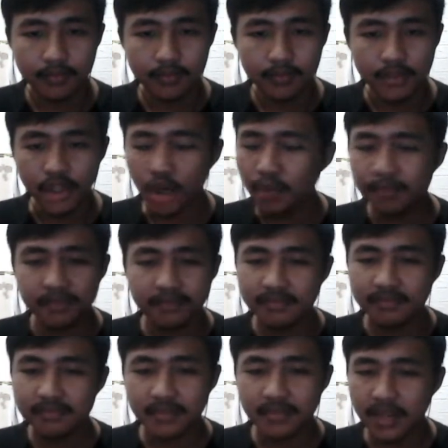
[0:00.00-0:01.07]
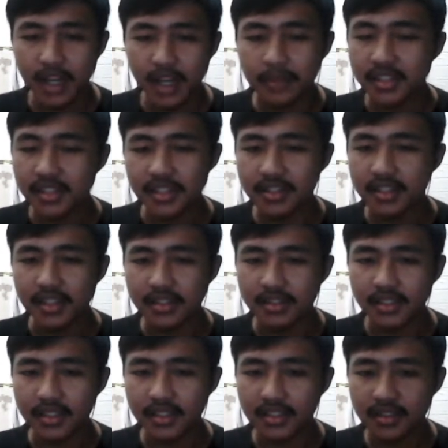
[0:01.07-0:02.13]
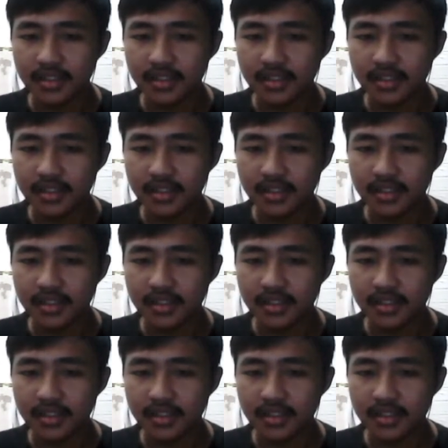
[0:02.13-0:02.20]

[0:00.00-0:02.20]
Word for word: Nope. I'm just seeing things.